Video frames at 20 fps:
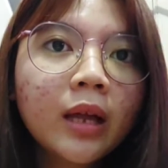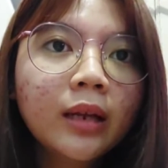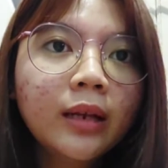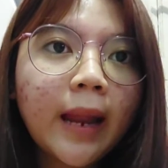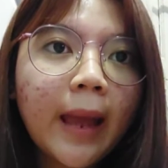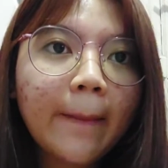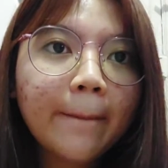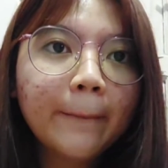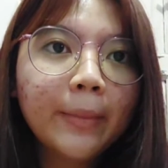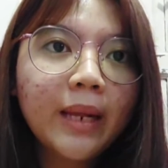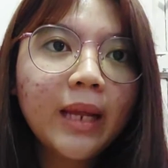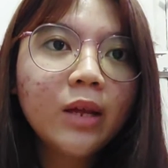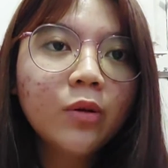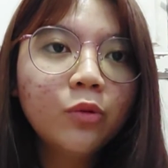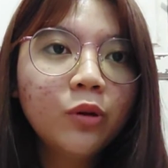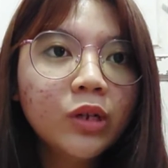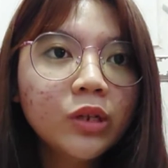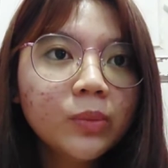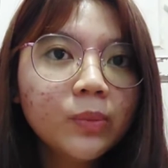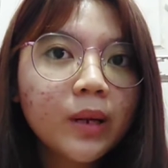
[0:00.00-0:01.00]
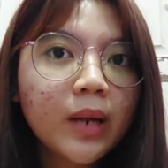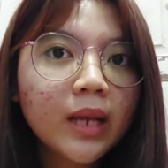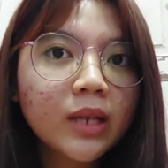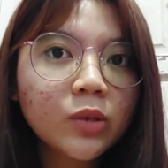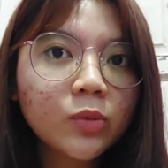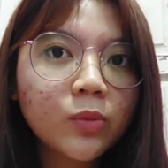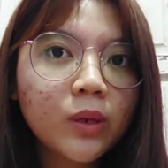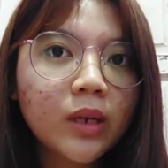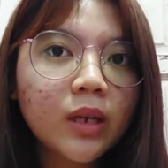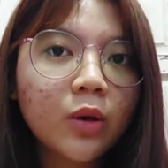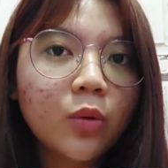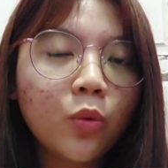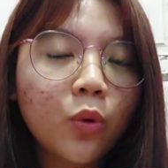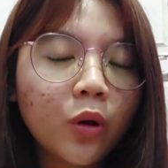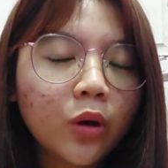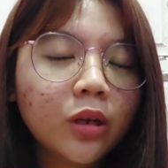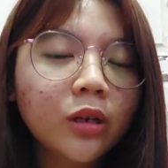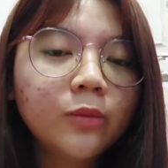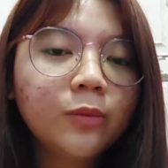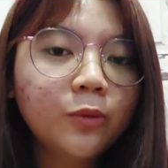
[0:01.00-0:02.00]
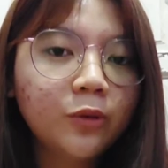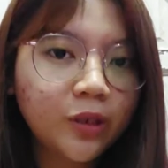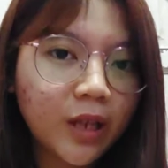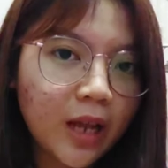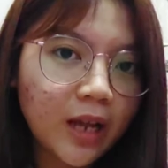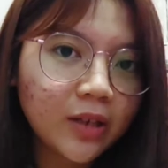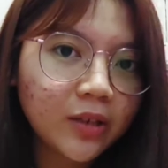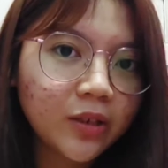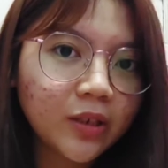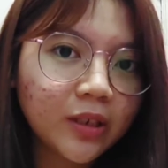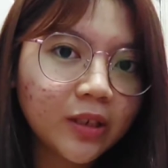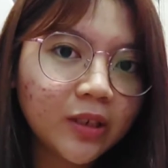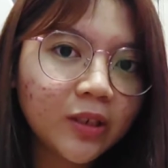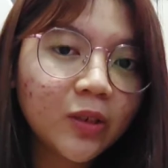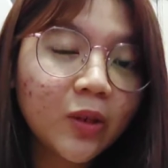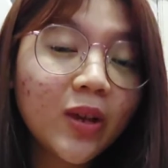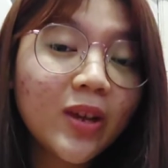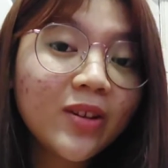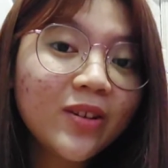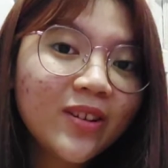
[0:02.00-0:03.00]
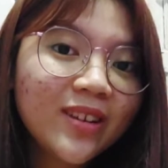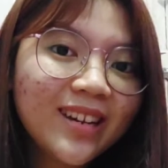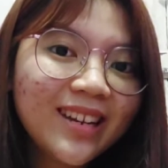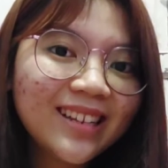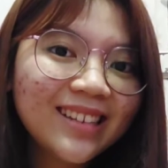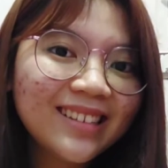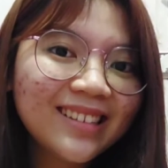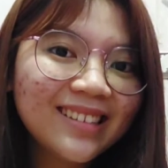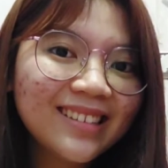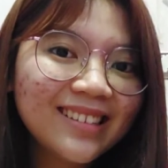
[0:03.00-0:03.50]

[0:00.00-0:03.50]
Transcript: namely Risk Management and Worker Protection. So here it is.